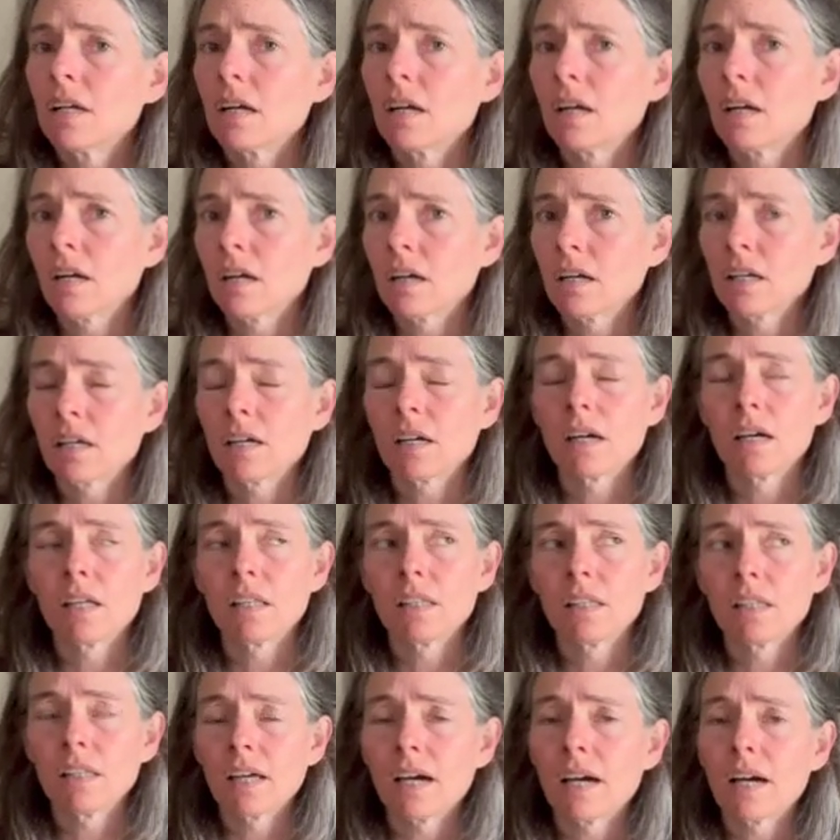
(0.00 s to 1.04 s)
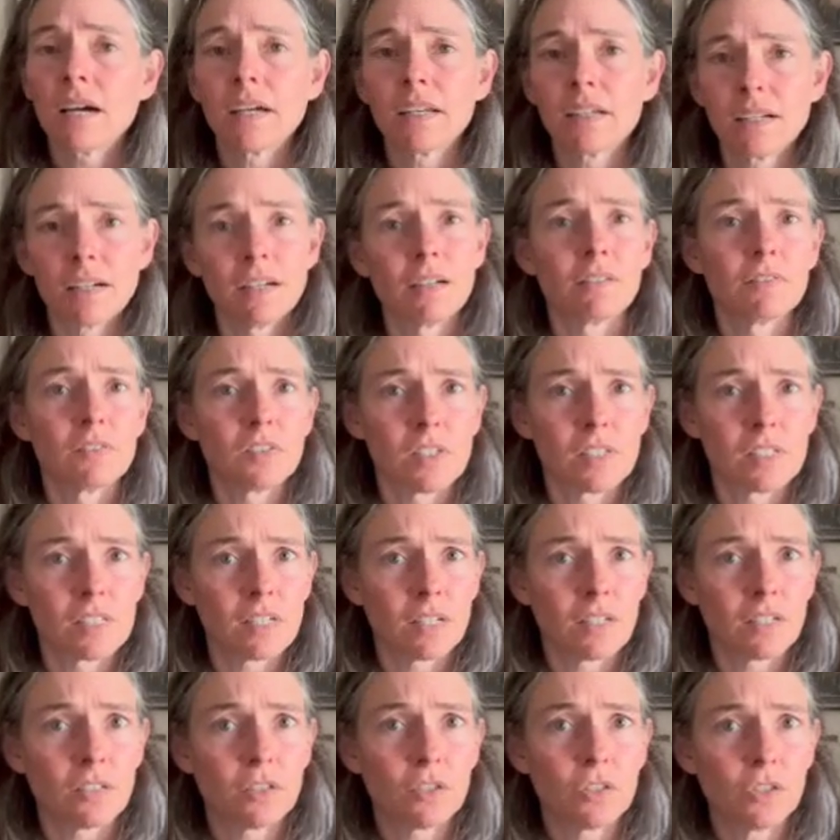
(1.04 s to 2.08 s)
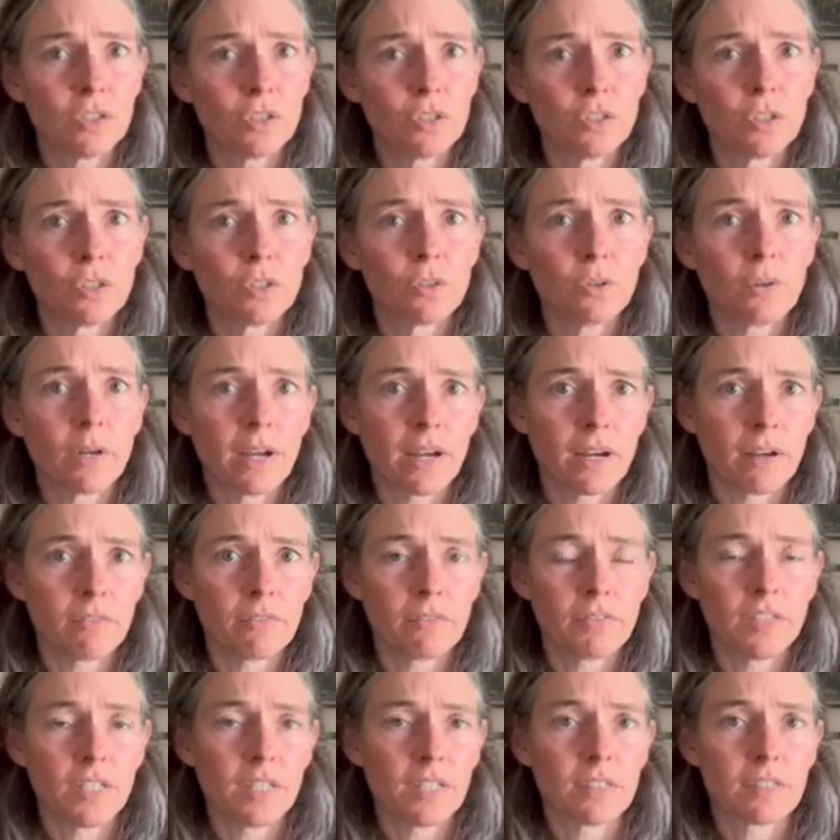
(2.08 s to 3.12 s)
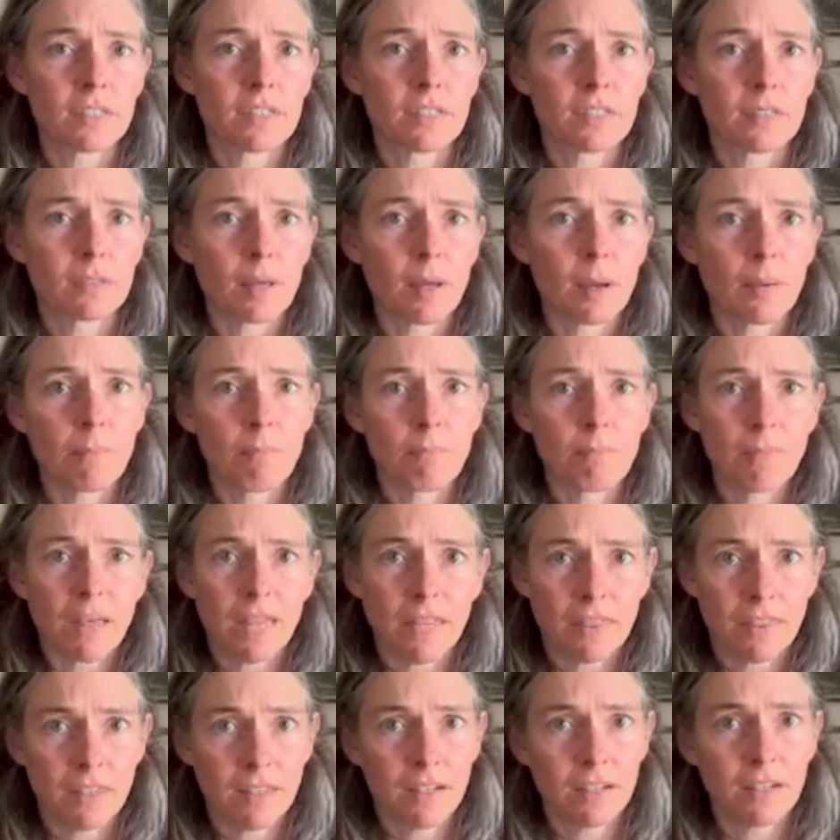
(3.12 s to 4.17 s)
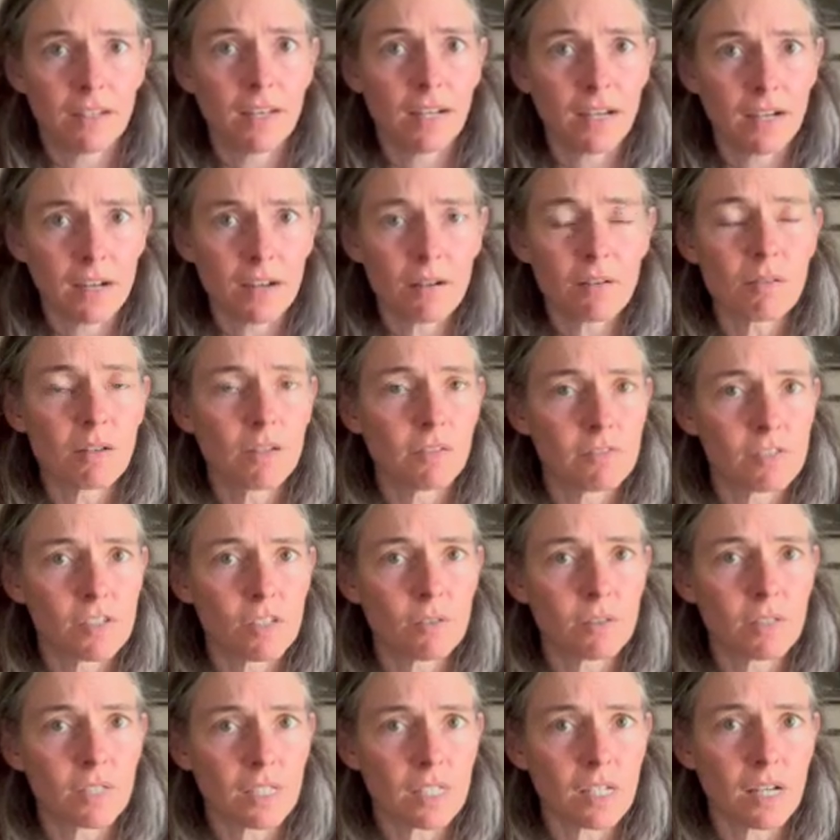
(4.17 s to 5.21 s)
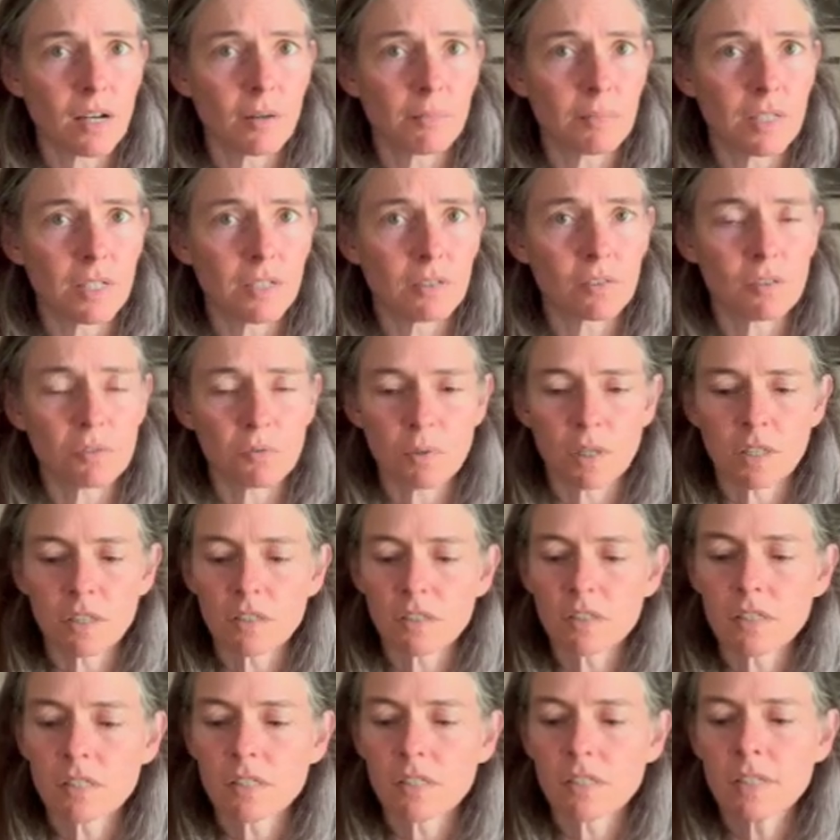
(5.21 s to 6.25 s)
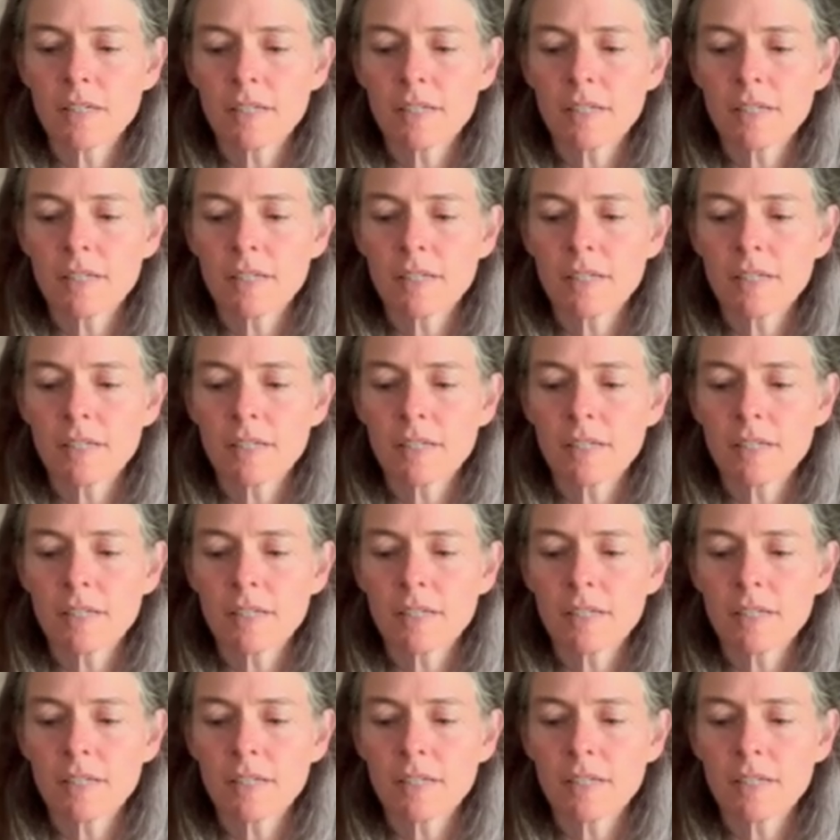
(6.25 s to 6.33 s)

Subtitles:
are a lot of designers who have this method now of doing top-down sweaters.